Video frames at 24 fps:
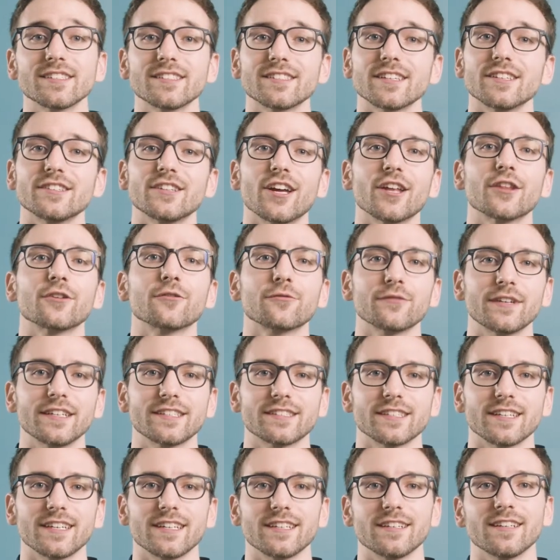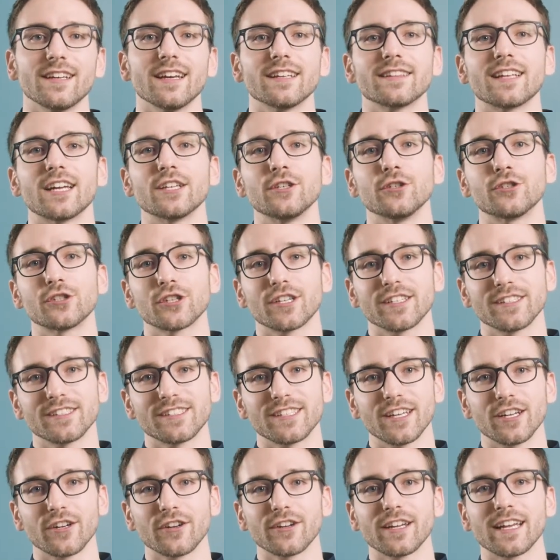is another reason that you should
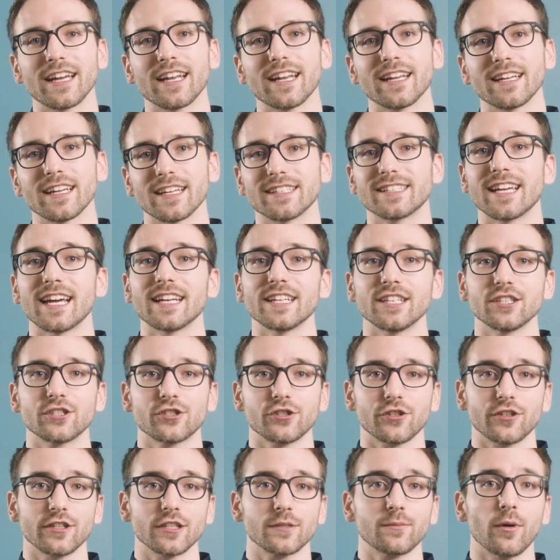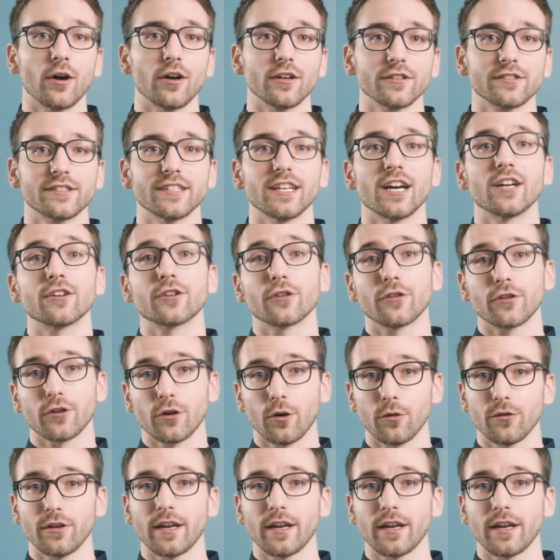consider getting a tenant insurance policy under their own